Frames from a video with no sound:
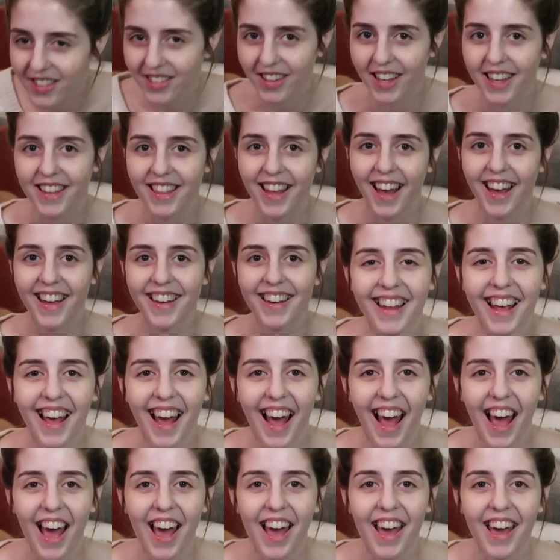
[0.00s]
like that.
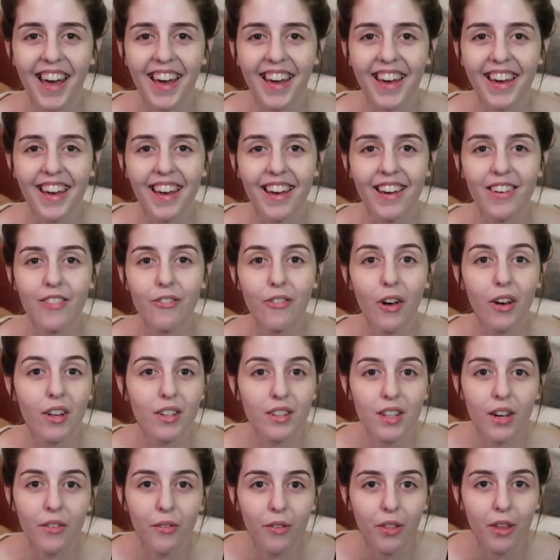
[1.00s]
I fell
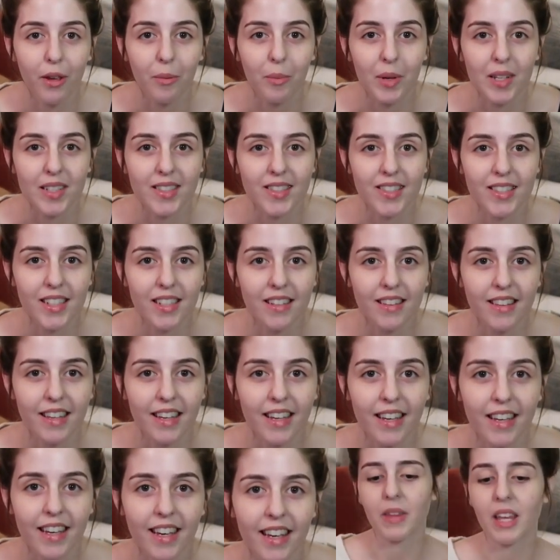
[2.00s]
in love with him
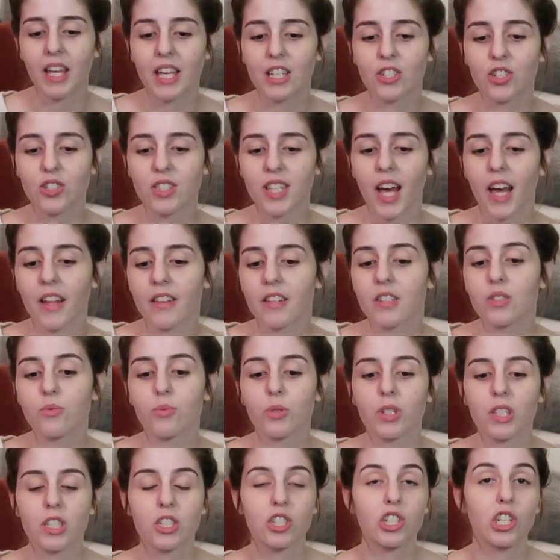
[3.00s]
instantly. He just had this
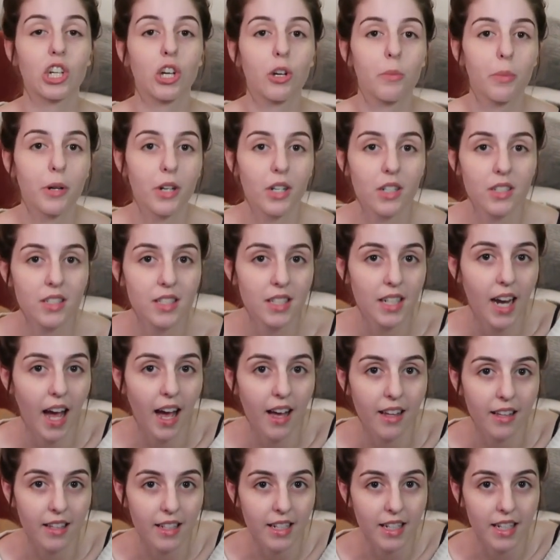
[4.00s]
really chill
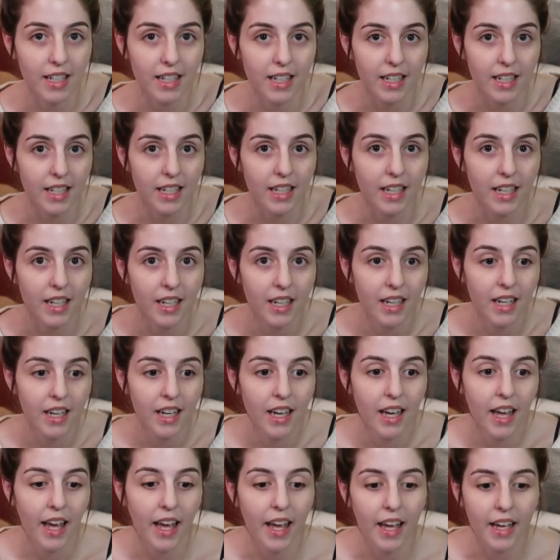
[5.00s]
personality
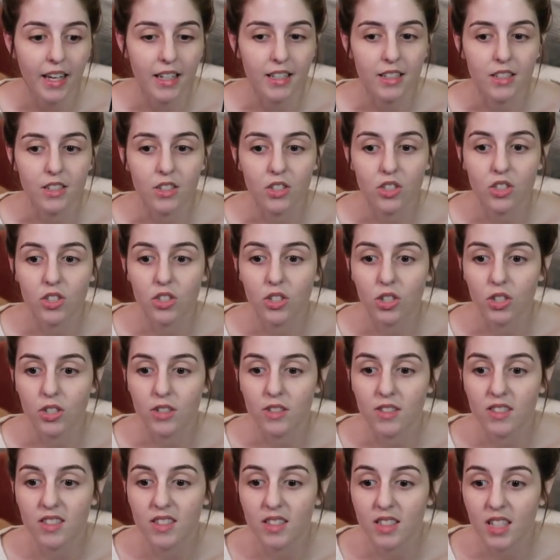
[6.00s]
and stood
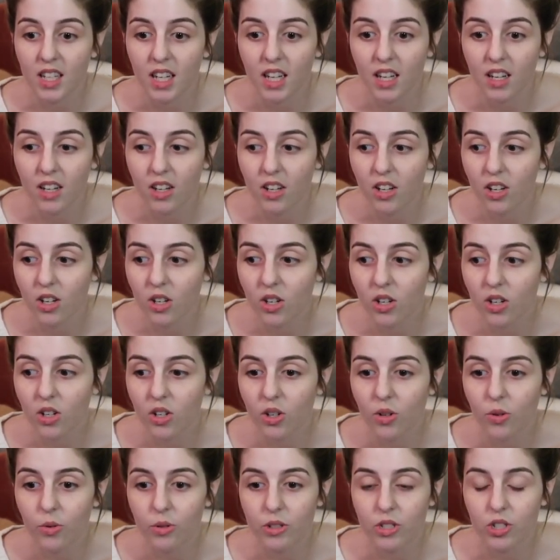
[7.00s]

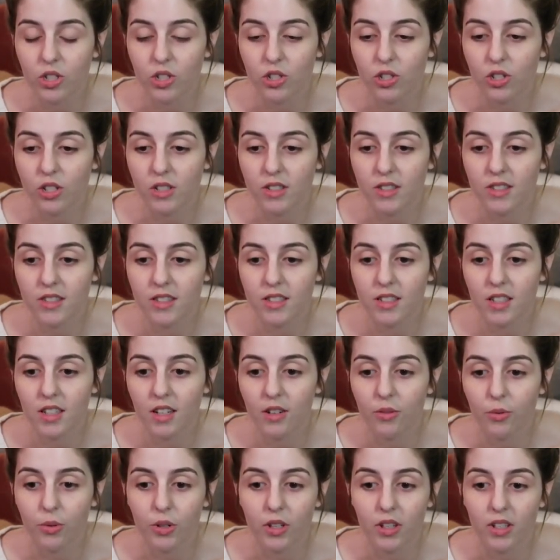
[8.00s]
still, was just
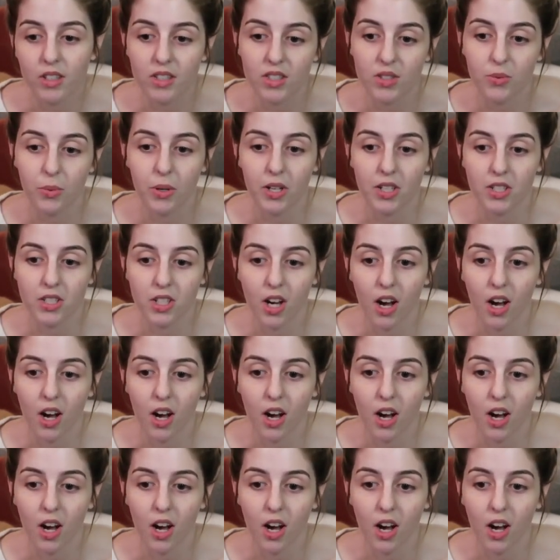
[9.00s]
a really sweet